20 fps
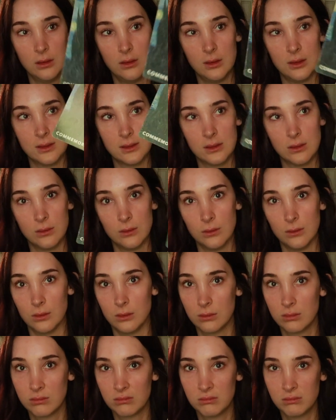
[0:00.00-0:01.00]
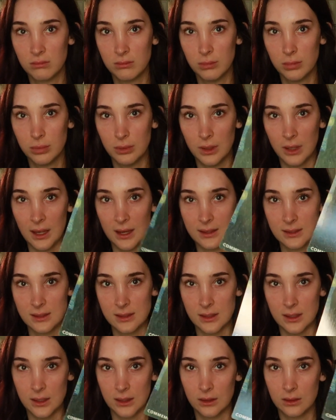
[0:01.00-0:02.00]
this little
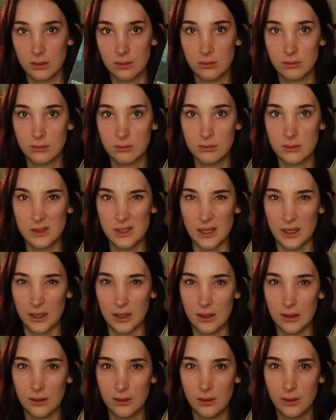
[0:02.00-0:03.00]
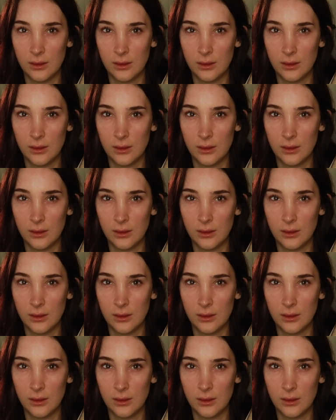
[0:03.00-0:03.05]
plastic ticket.